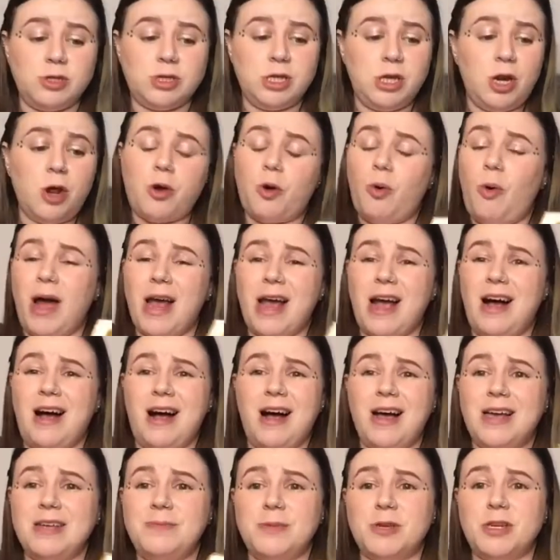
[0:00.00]
you know, quite
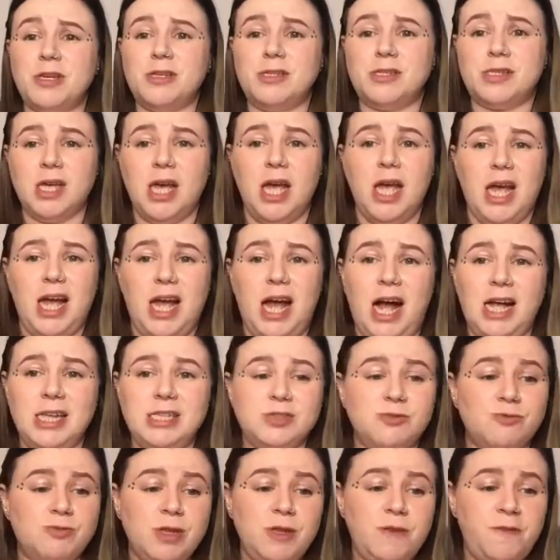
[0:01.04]
high because it's
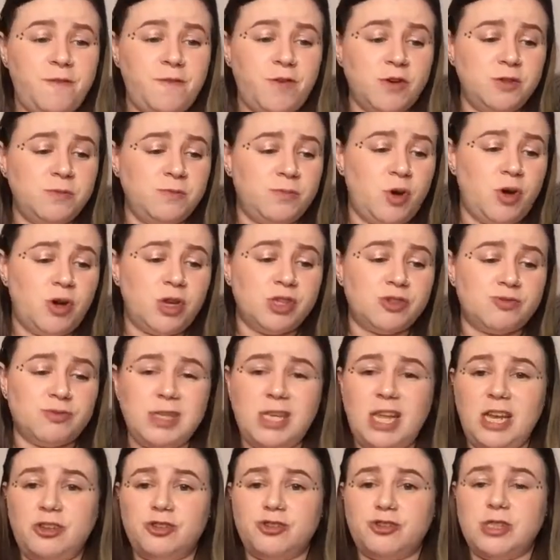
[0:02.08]
a really fun book, it's really
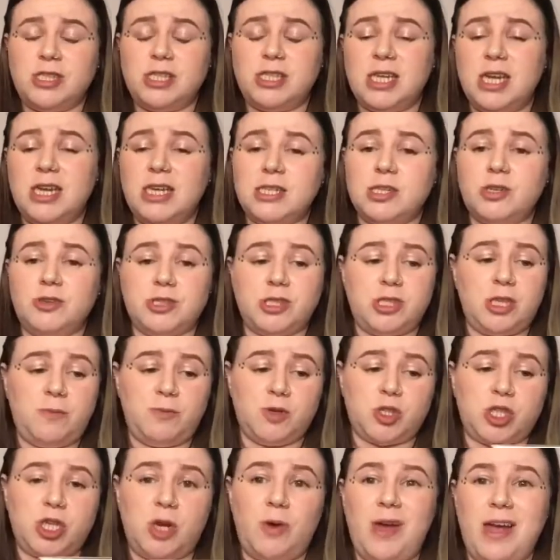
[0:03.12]
interesting, it's got so much
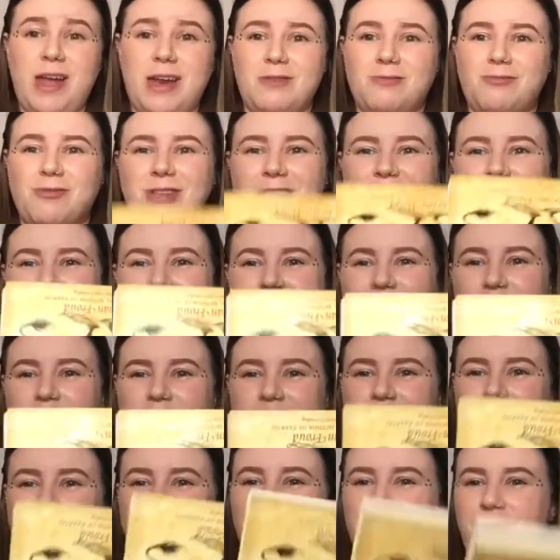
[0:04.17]
to it, and I really like the,
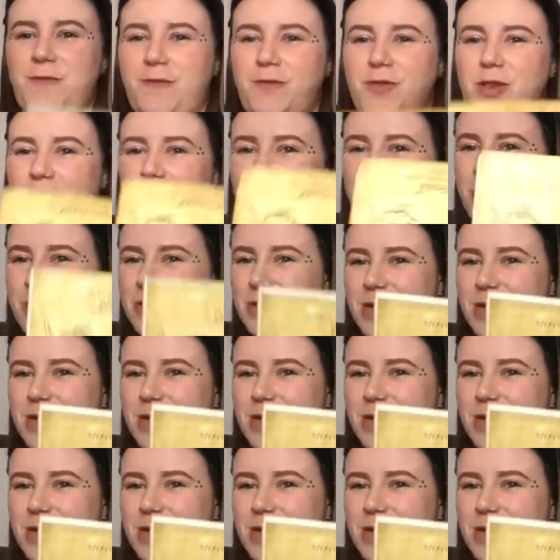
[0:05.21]
the flip